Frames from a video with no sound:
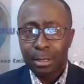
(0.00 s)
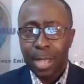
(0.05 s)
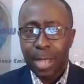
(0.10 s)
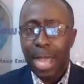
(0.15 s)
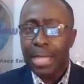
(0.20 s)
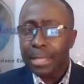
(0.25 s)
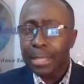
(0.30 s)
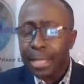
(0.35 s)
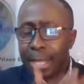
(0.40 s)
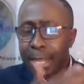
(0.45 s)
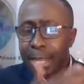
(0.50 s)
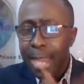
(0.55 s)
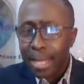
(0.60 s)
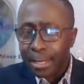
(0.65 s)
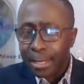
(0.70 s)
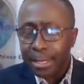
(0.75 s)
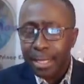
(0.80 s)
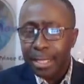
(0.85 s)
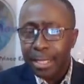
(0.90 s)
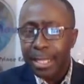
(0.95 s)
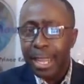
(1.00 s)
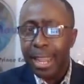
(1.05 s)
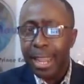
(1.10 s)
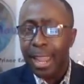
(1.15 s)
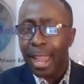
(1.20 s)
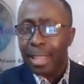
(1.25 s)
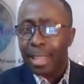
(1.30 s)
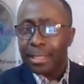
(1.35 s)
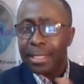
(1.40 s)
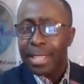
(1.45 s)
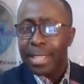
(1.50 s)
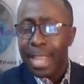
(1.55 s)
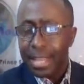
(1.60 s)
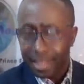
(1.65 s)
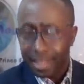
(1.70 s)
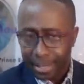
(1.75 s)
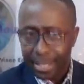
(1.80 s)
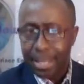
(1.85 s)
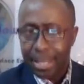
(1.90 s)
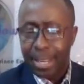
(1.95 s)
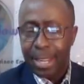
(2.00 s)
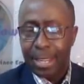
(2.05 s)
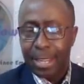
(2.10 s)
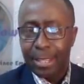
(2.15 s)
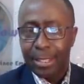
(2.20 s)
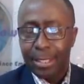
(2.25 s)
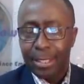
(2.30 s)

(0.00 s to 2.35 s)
I see yesterday as yesterday.